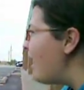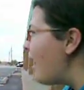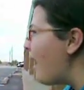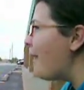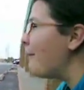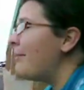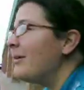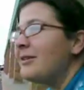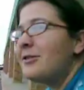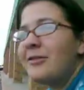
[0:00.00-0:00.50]
A
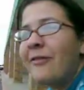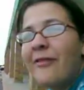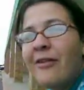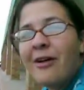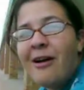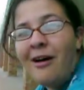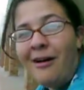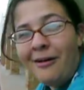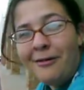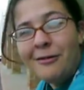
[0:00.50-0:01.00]
bunch of the
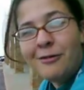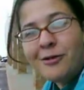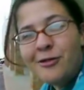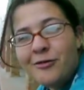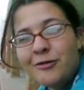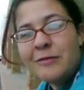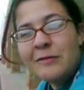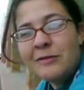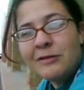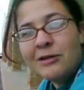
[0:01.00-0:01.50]
guard
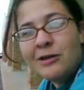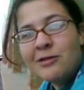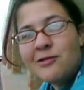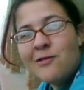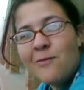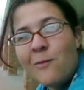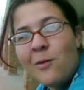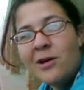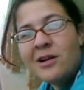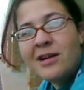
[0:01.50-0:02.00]
programs there
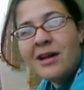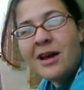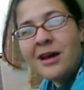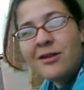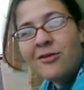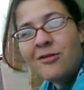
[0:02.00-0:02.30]
one day